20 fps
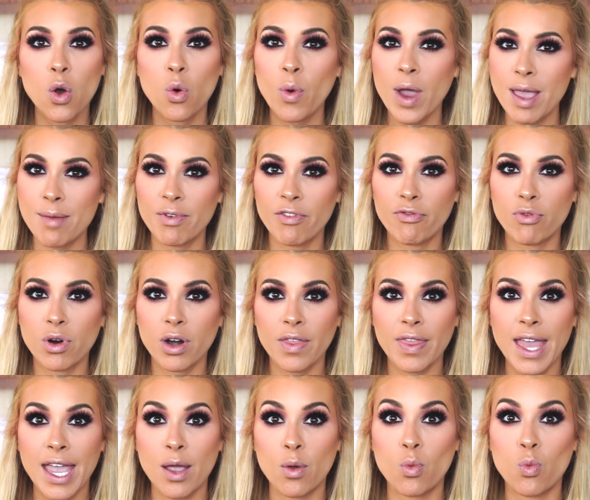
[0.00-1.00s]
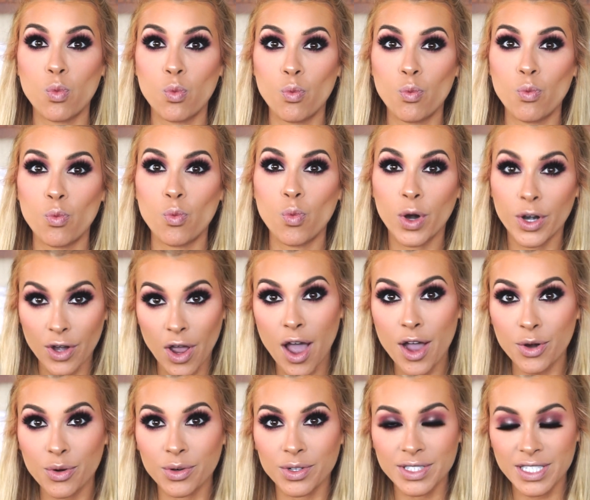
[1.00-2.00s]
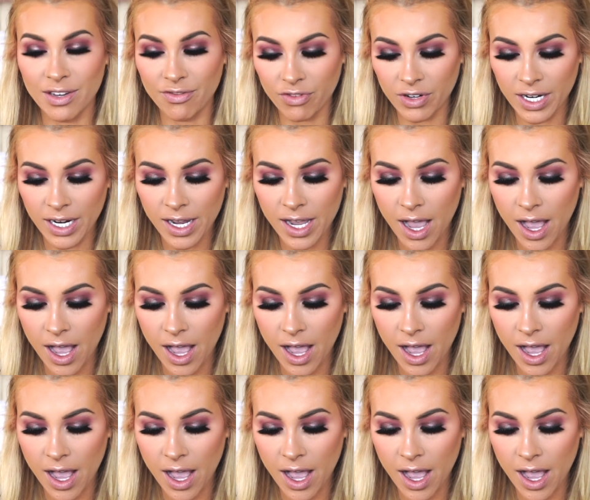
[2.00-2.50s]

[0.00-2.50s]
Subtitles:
way before they were not cruelty free.